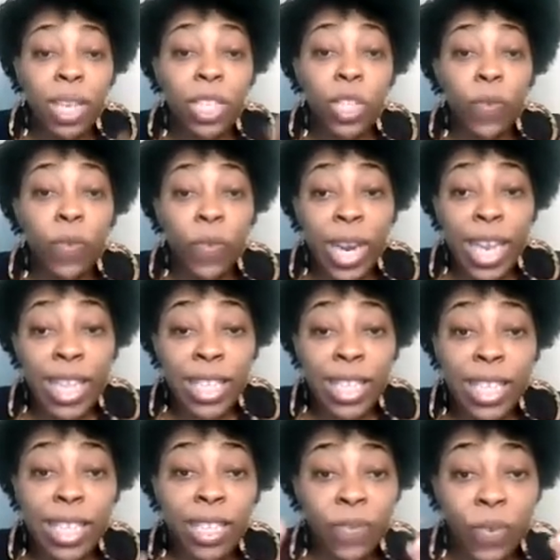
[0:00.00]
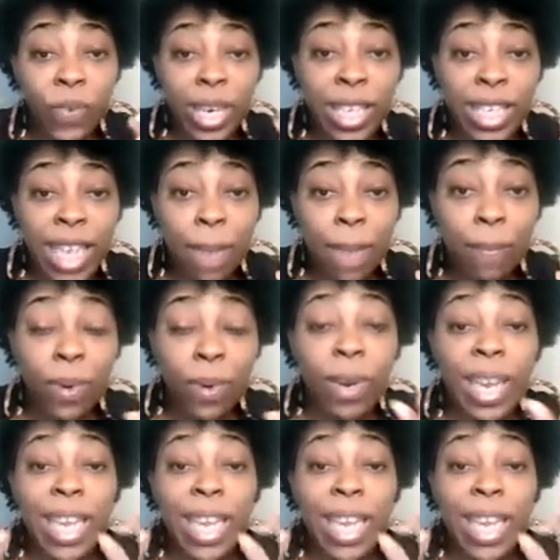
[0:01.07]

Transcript: So for instance, for example,